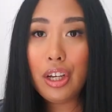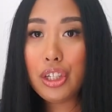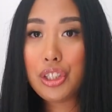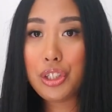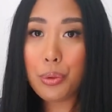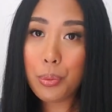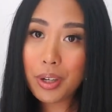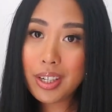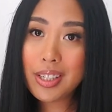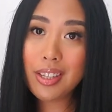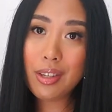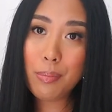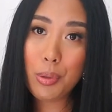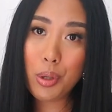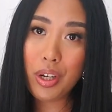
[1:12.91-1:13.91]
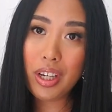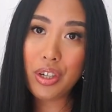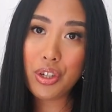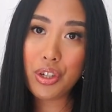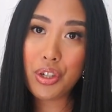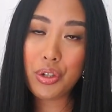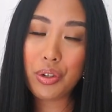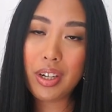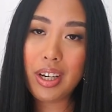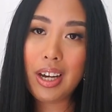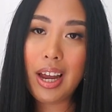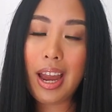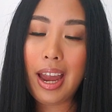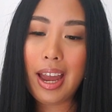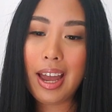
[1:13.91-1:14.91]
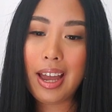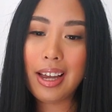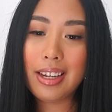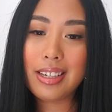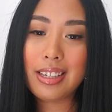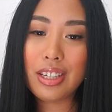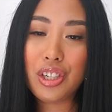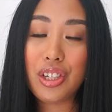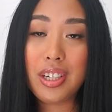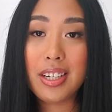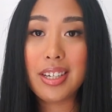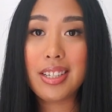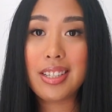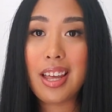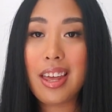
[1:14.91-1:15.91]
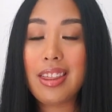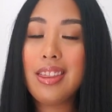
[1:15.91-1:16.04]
She works in the beauty industry and she is